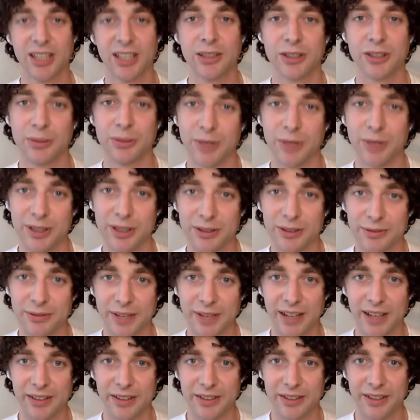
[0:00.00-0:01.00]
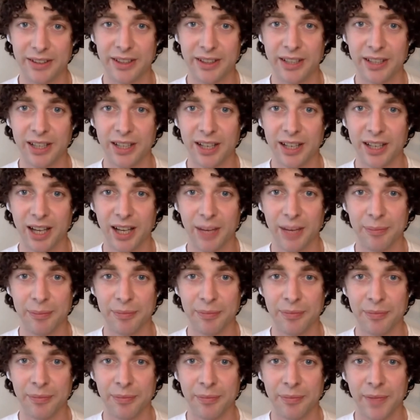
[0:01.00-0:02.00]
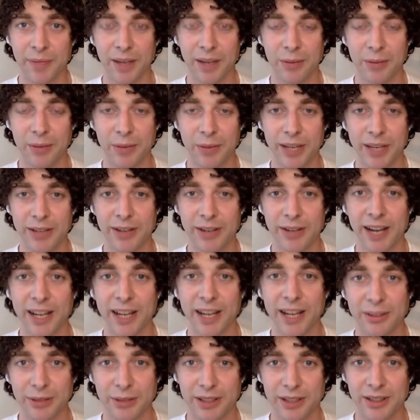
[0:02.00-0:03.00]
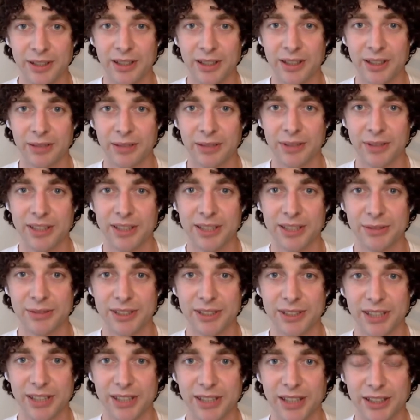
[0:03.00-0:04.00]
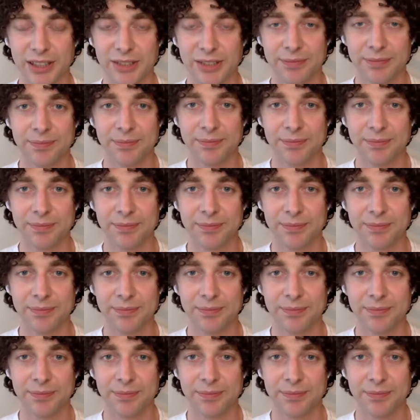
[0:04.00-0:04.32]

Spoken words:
to what you found and where you're at with this research.